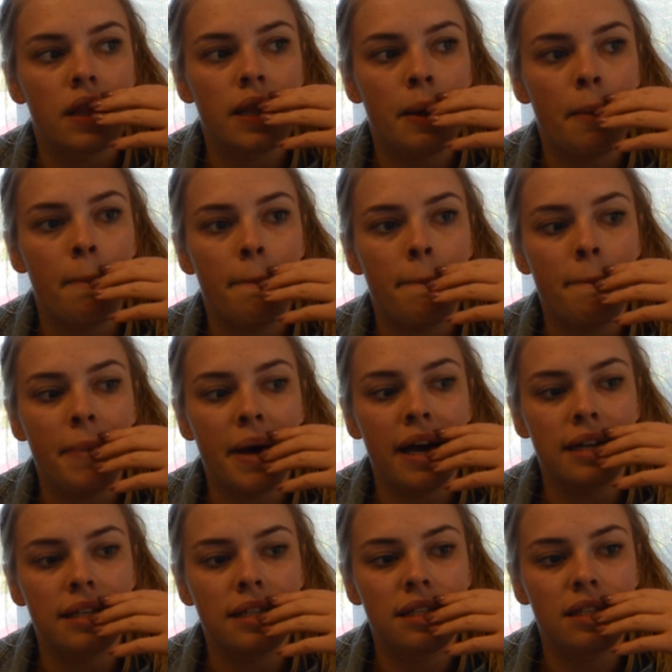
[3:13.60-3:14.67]
the
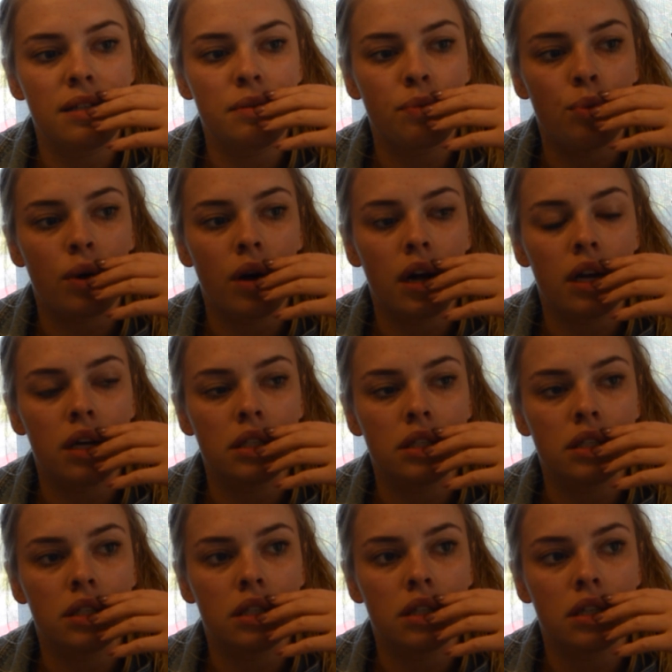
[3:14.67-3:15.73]
best
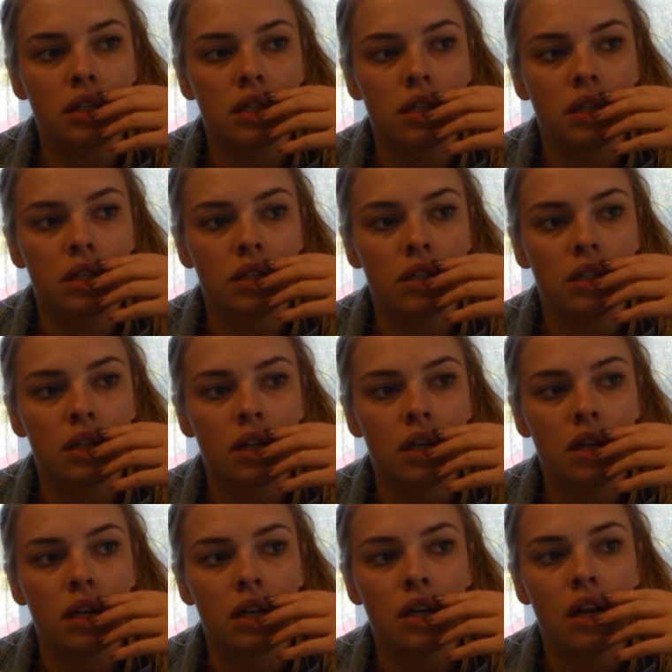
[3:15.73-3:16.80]
one,
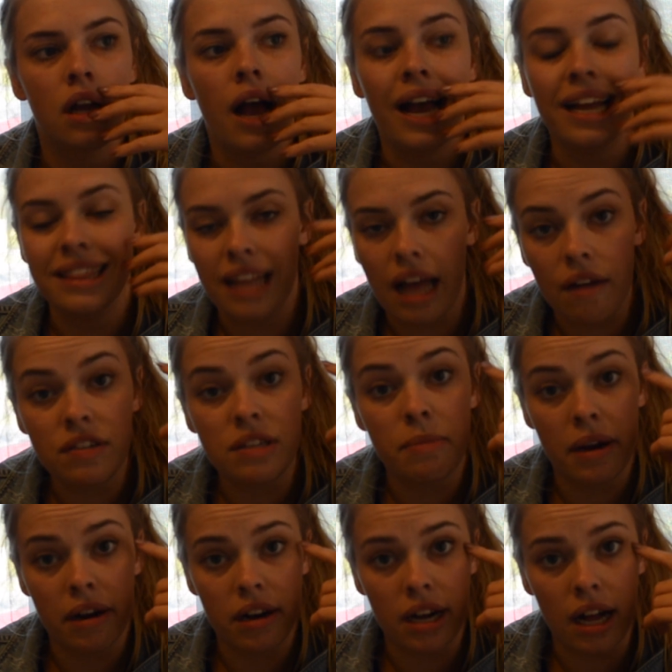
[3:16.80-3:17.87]
I loved
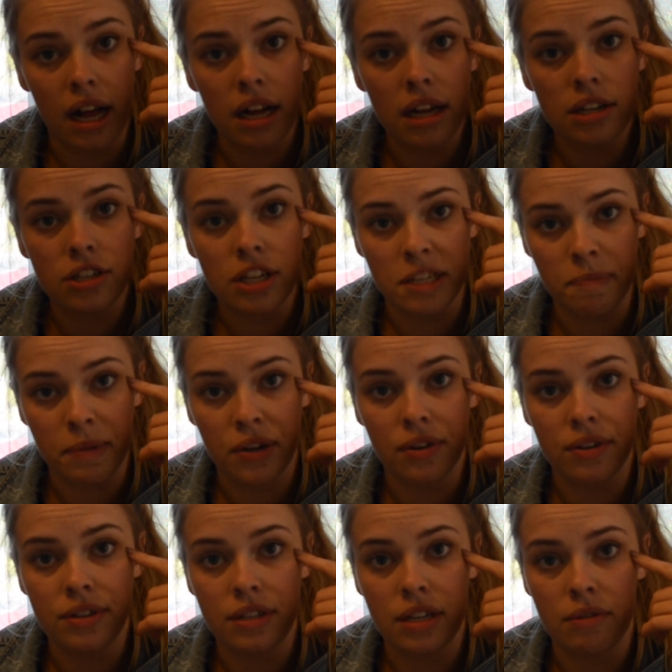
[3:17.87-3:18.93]
America just
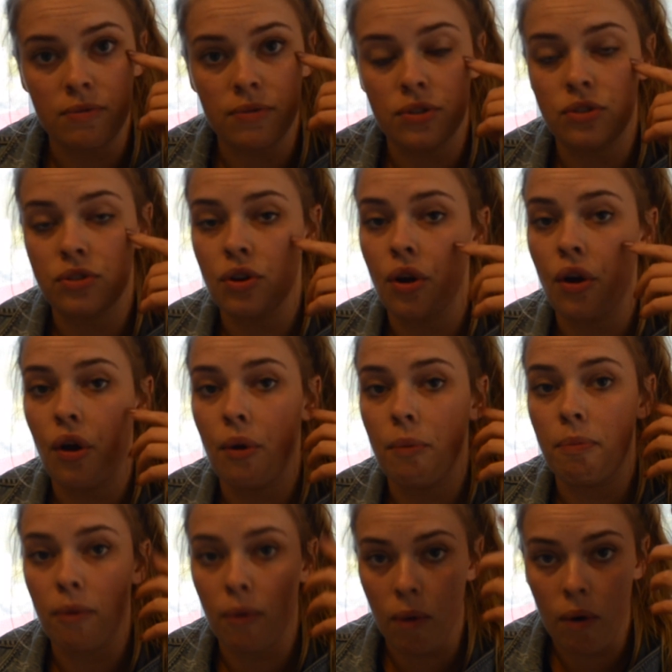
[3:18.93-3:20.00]
because it was so
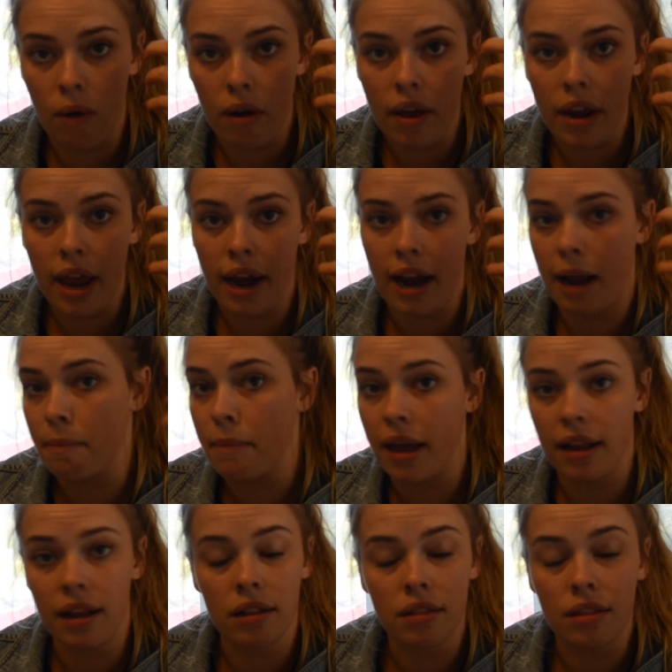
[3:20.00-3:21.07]
broad and I
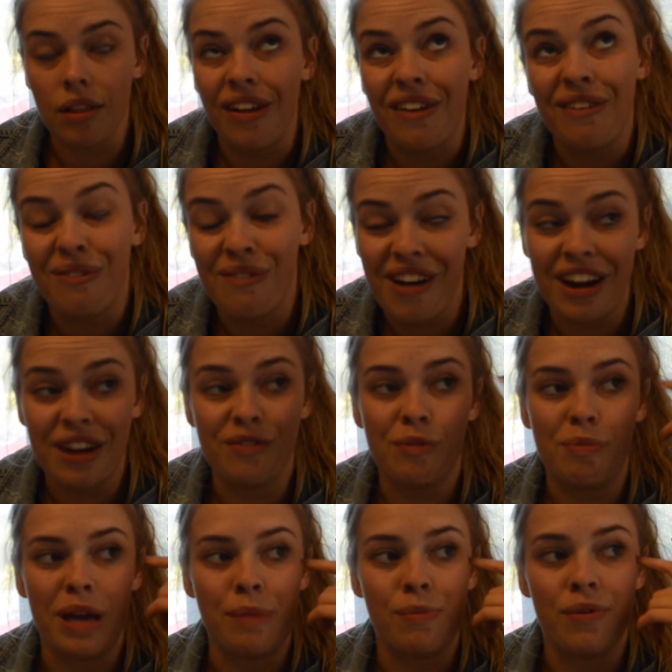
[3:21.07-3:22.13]
met a lot of wonderful
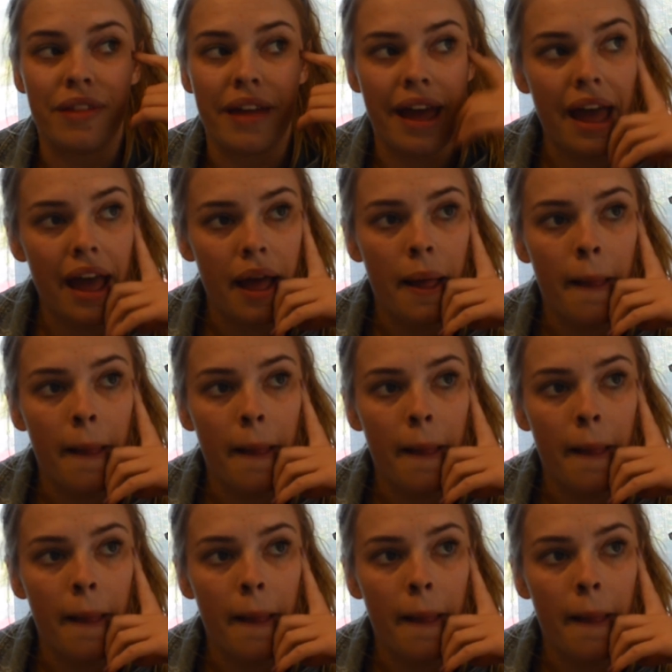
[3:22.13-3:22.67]
people there.